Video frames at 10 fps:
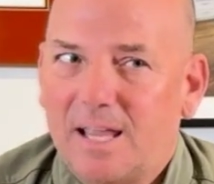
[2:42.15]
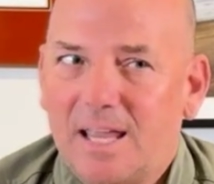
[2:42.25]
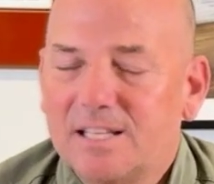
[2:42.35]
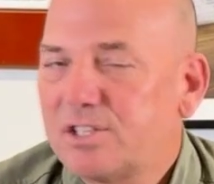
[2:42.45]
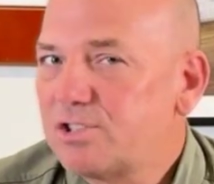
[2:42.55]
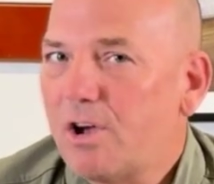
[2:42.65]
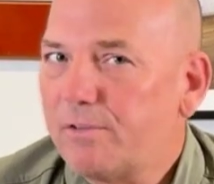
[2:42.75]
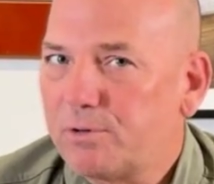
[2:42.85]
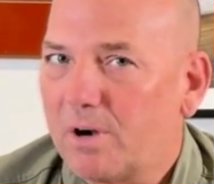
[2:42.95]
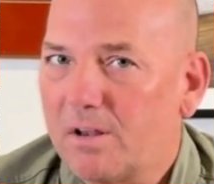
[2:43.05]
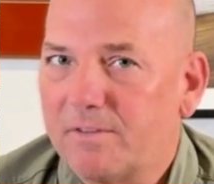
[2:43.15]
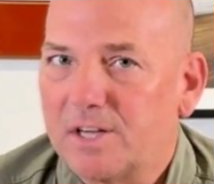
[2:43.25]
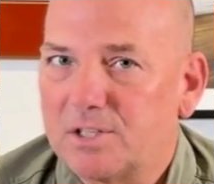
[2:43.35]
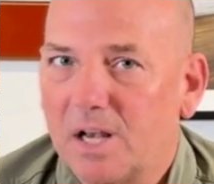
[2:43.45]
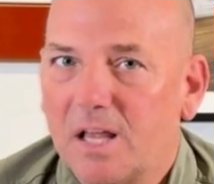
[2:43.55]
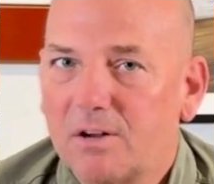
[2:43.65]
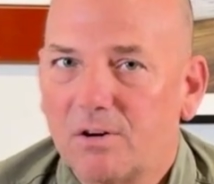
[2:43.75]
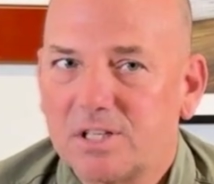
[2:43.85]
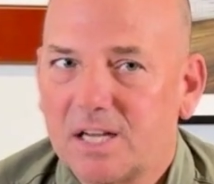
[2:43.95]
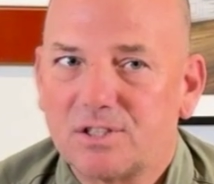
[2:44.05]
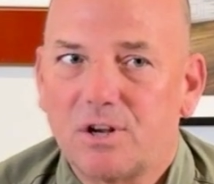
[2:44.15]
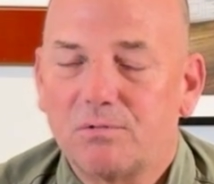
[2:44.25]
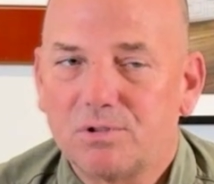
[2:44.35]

it's a softer elevation. A lot of architects don't